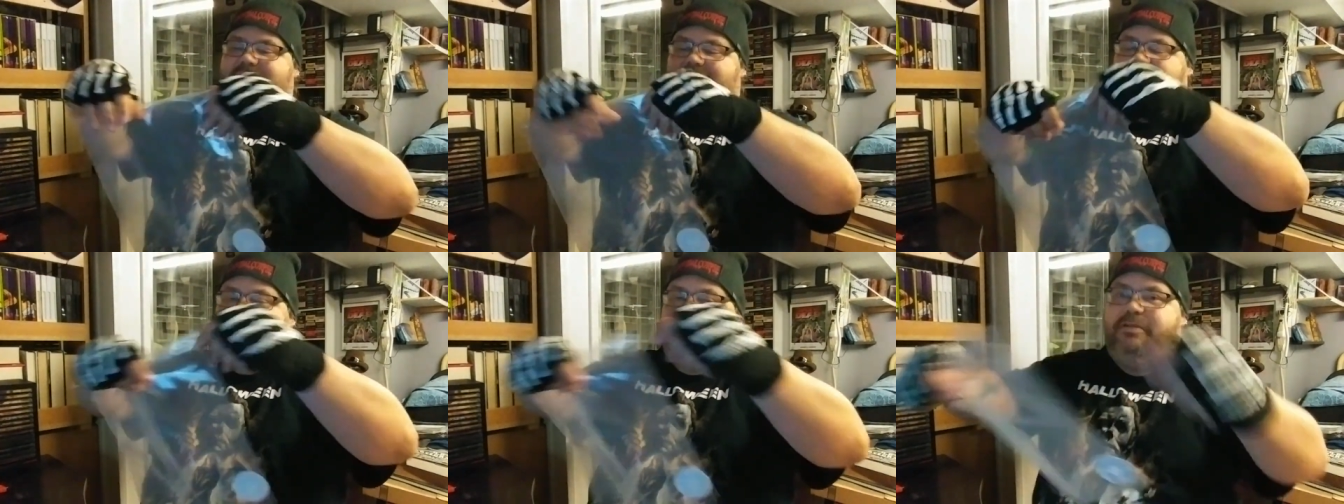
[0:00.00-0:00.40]

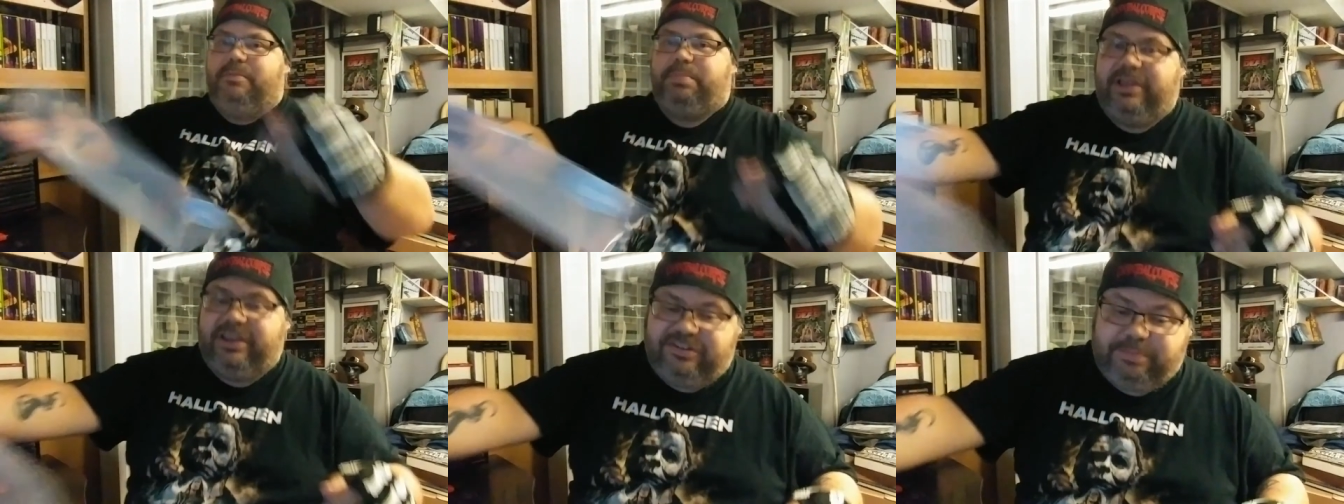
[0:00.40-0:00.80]
got a
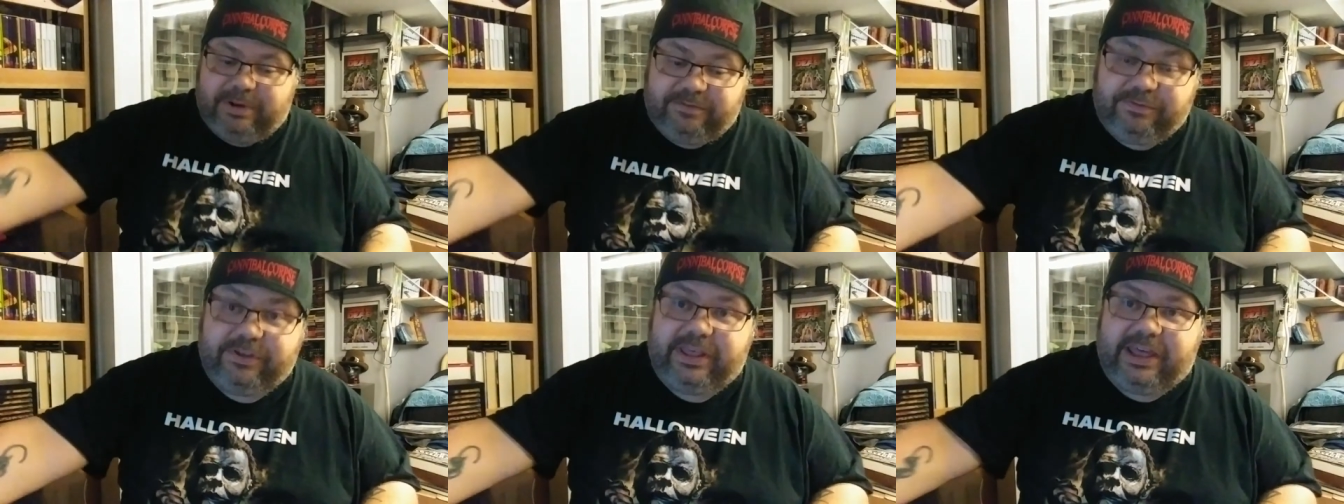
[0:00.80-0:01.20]

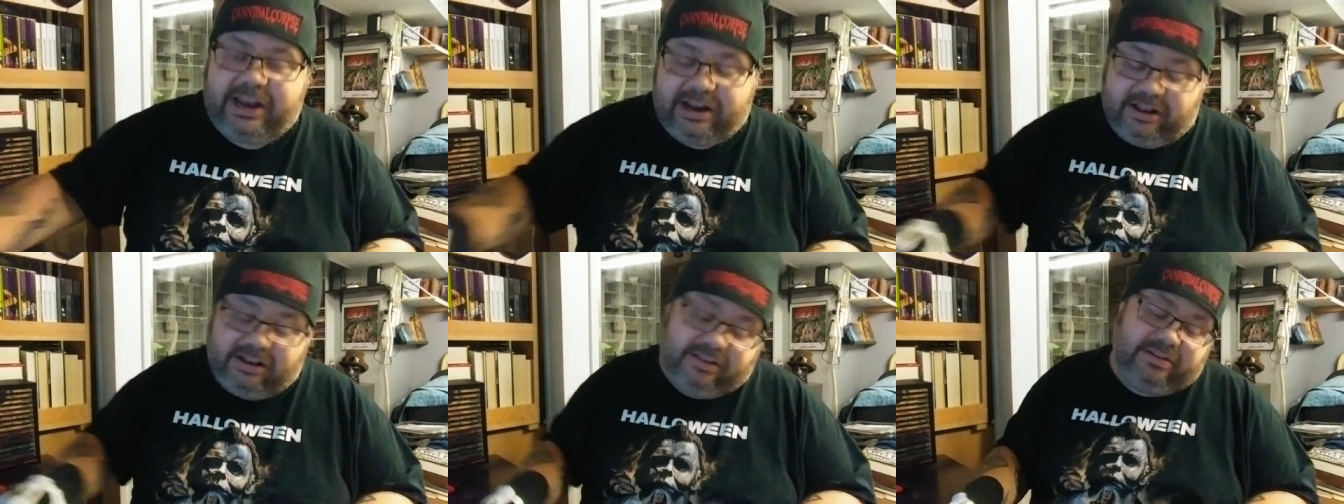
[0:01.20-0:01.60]
replacement for
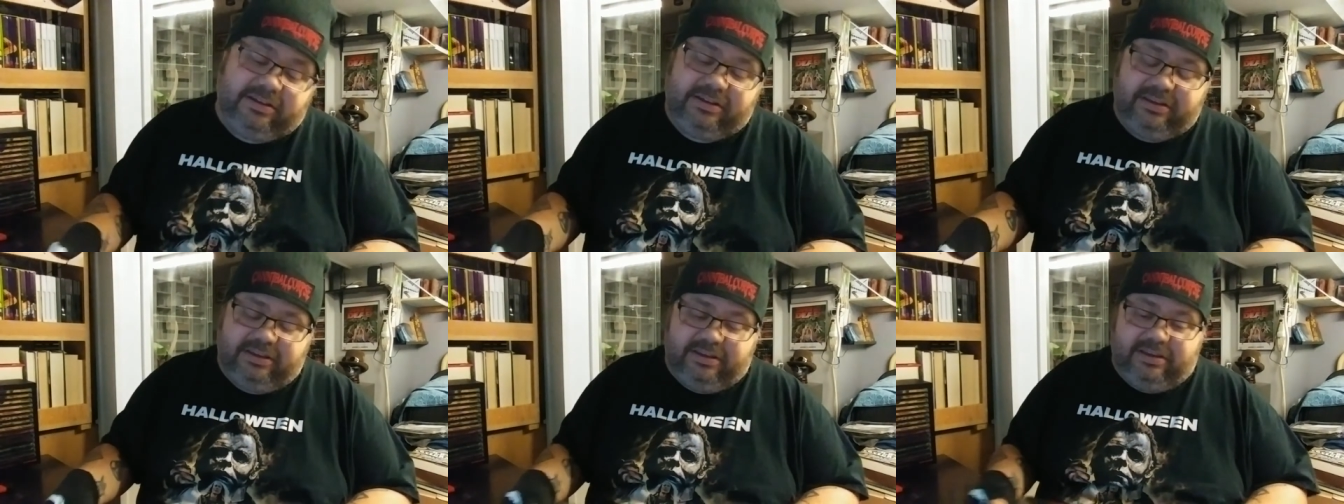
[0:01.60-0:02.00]
that. I'll
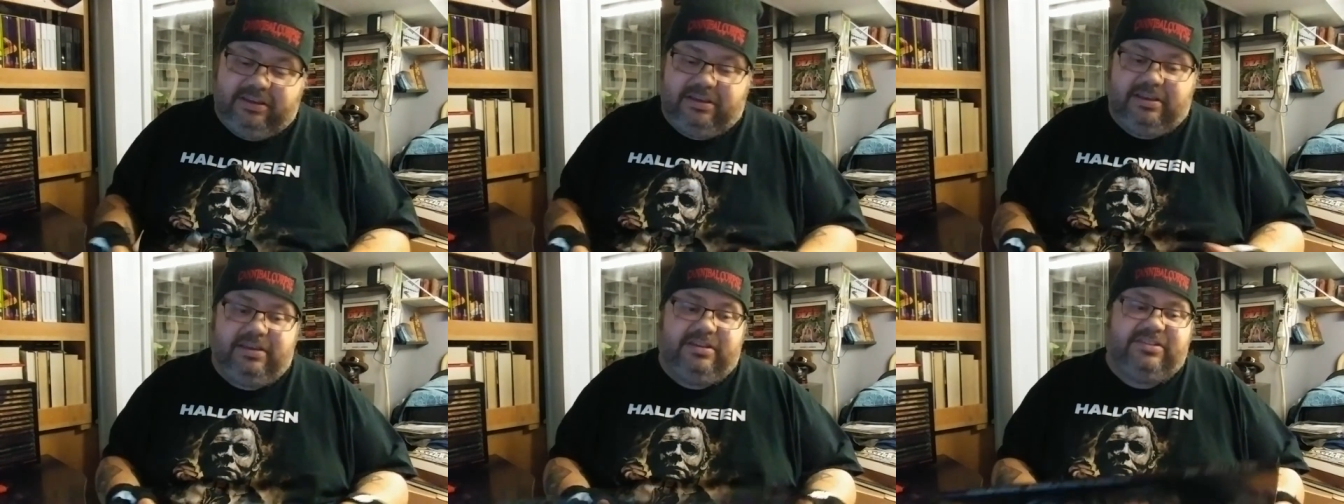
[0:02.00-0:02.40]

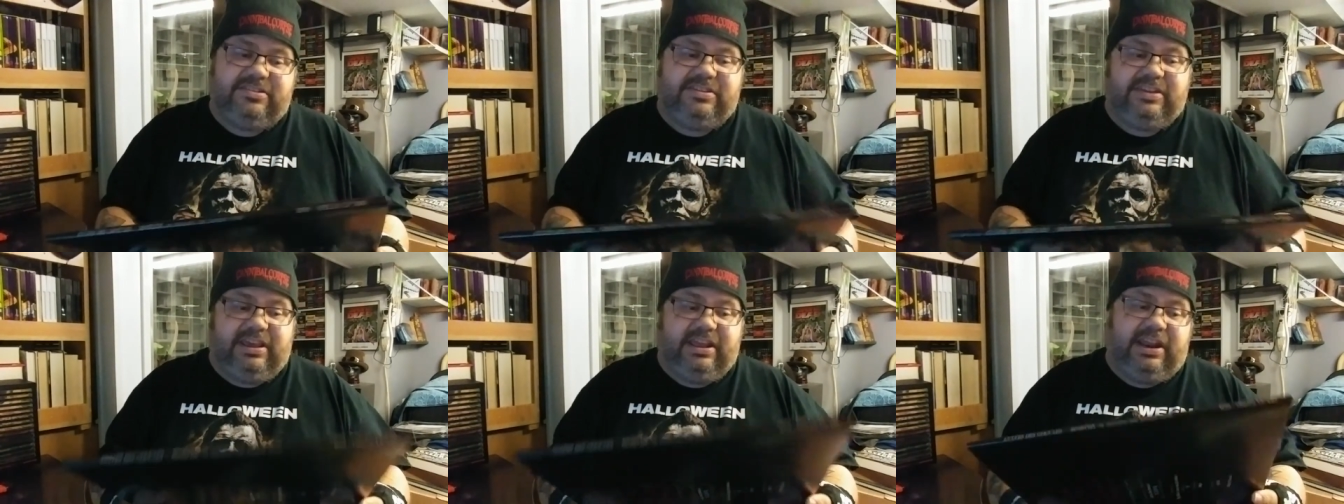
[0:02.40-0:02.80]

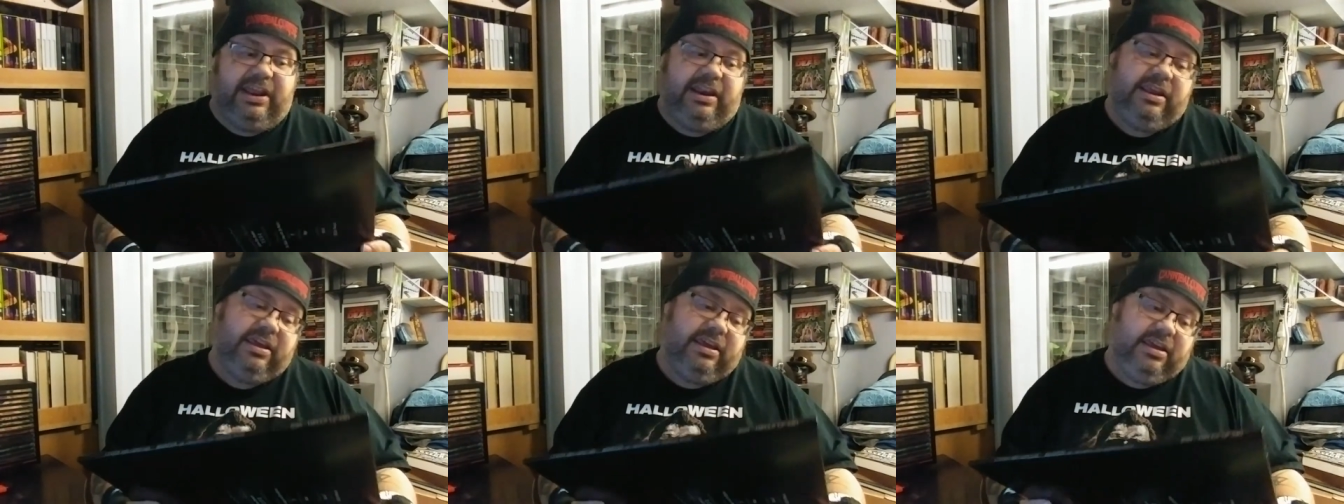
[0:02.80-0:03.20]
stick it
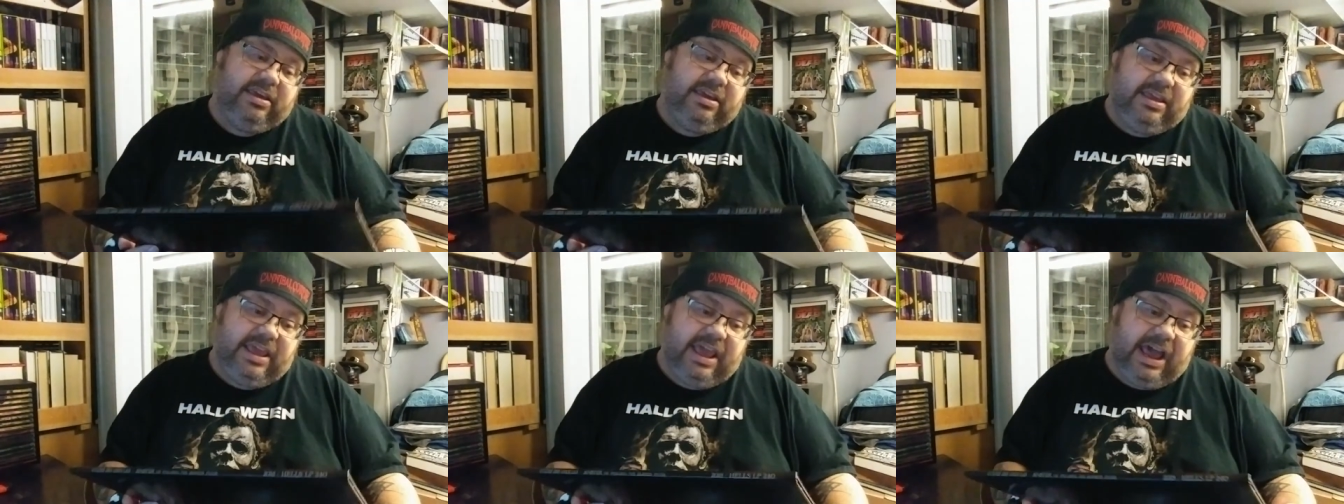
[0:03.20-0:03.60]
in.
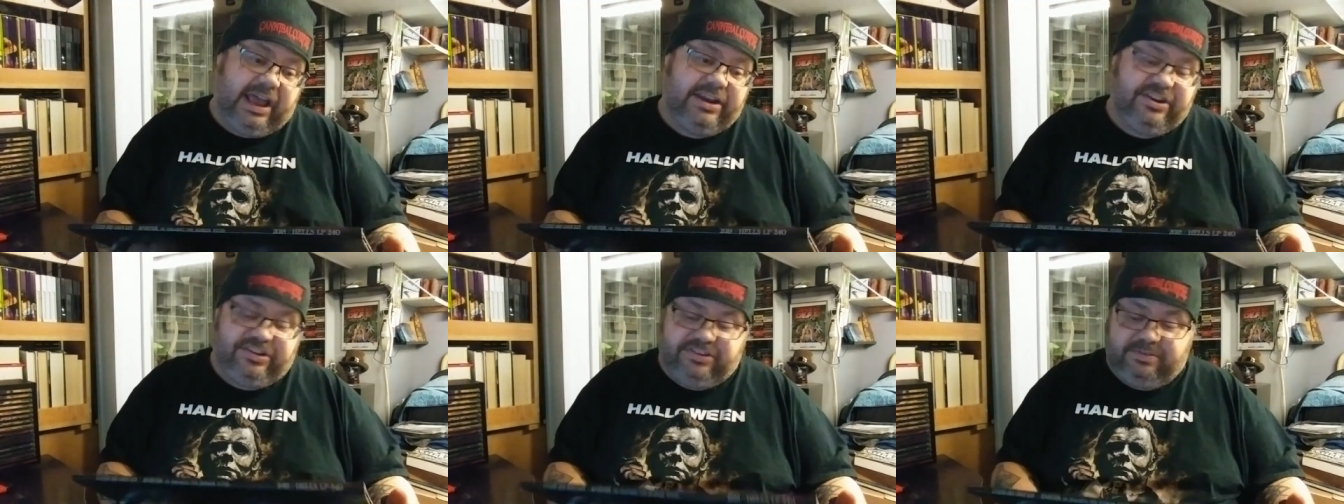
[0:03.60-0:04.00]
Yeah,
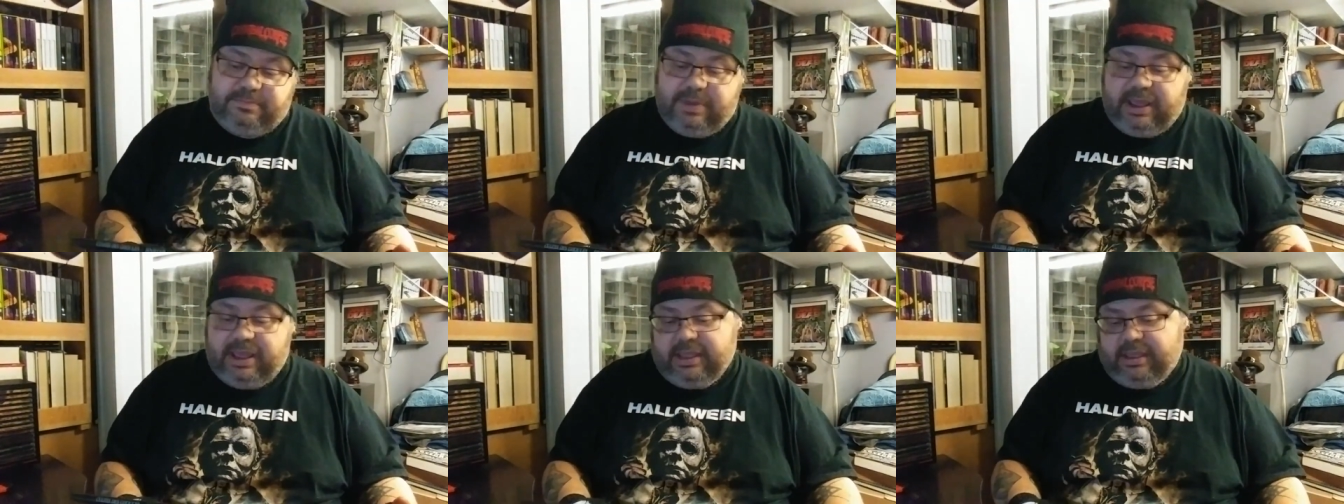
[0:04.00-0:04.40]
I just
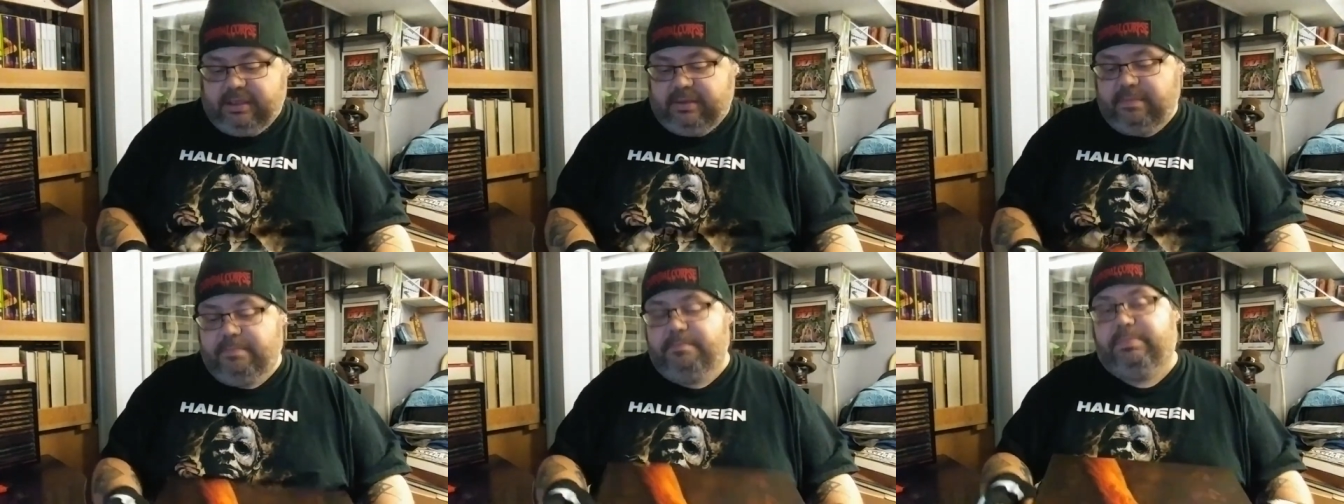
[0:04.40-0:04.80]

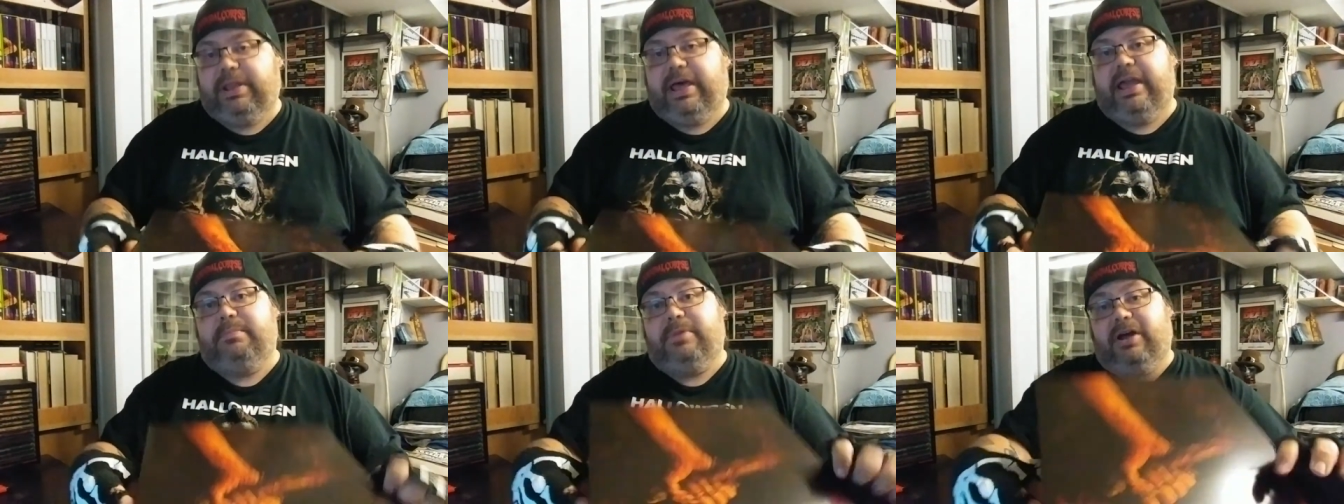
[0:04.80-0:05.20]

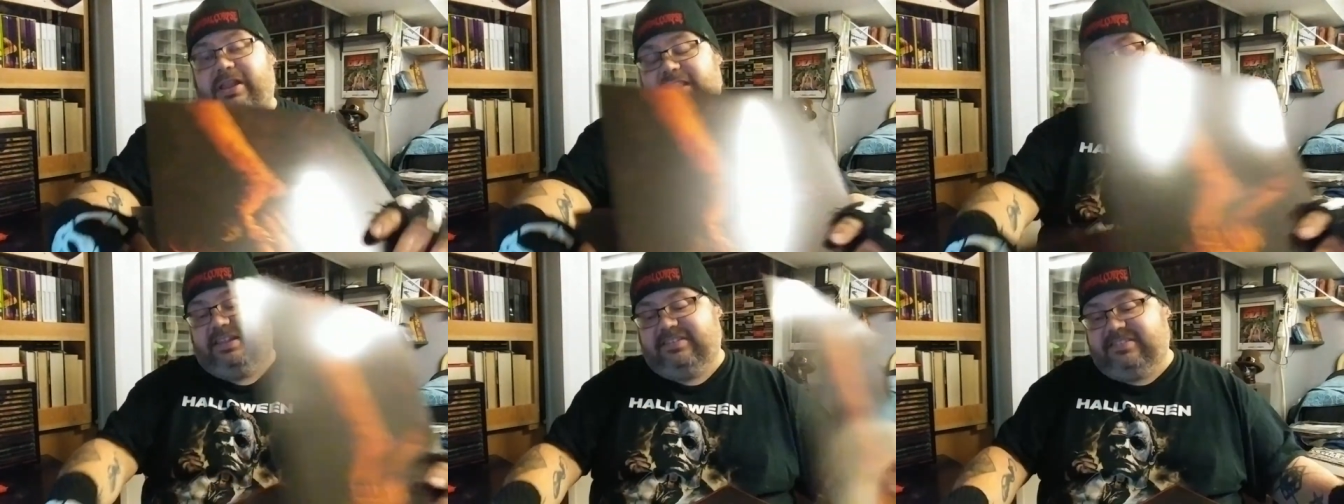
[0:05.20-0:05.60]
blind
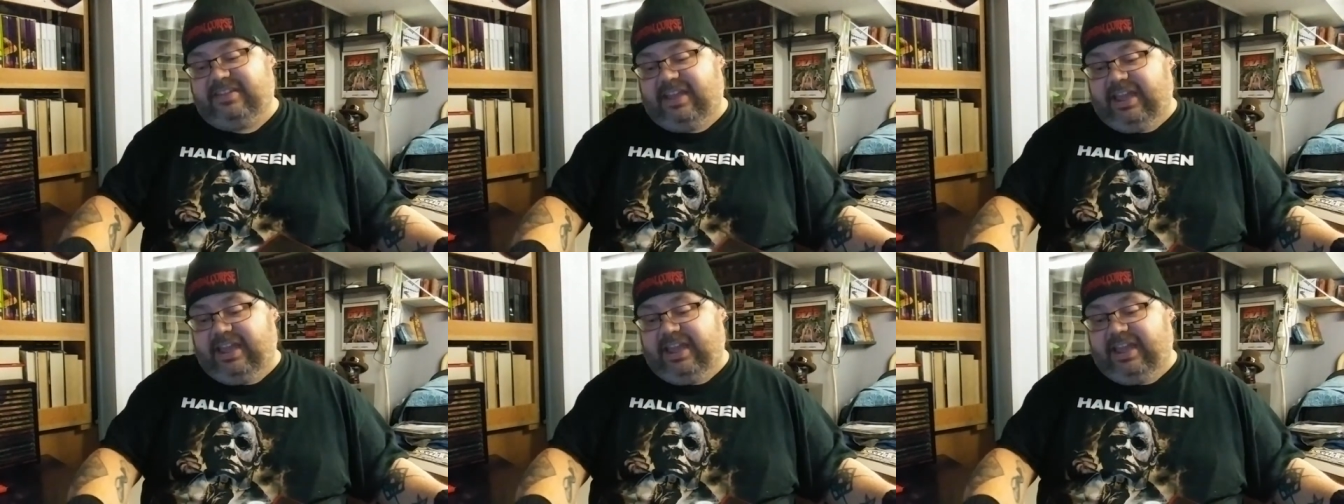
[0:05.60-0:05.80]
bought this.